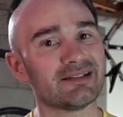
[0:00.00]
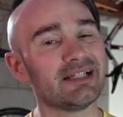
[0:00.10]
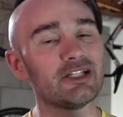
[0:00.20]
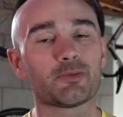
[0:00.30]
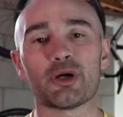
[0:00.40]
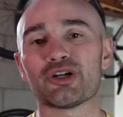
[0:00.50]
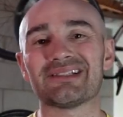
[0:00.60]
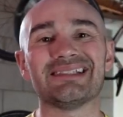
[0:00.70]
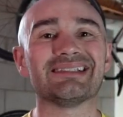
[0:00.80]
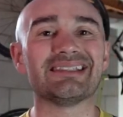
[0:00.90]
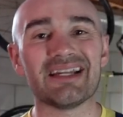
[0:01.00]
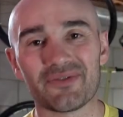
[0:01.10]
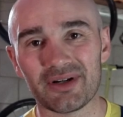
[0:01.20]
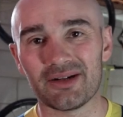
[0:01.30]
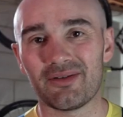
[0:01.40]
each person is
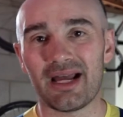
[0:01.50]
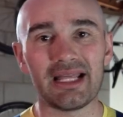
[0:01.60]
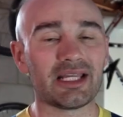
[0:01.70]
different, right?